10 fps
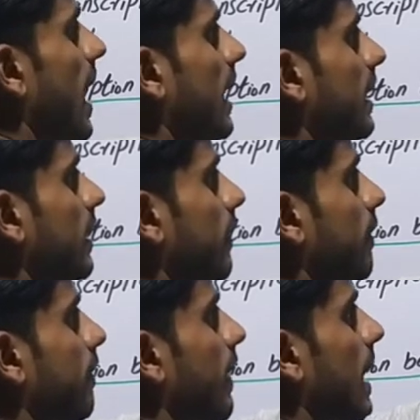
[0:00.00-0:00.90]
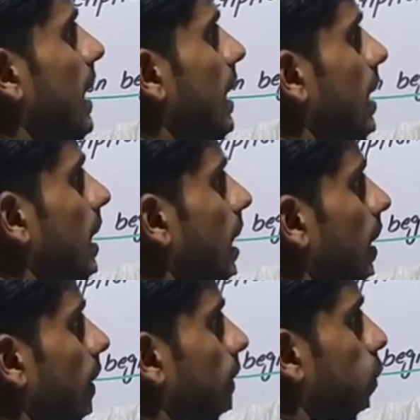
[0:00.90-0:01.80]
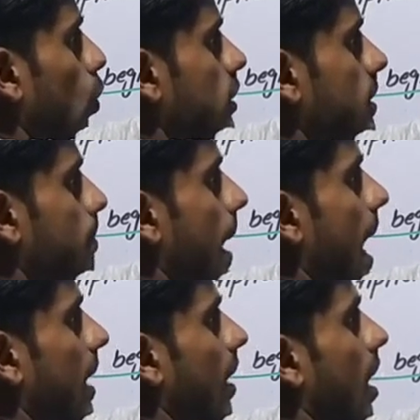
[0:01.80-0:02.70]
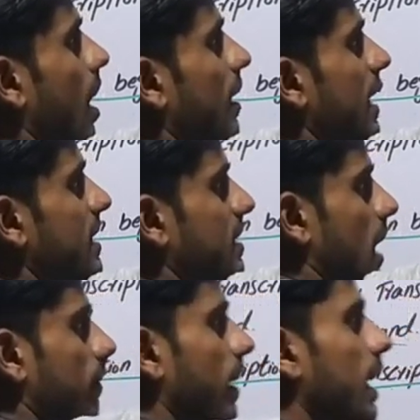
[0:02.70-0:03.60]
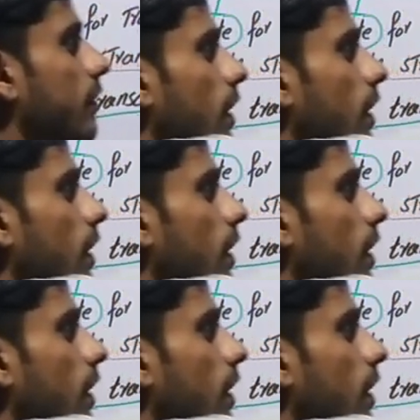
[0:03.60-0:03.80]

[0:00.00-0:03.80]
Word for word: it will folds back on itself it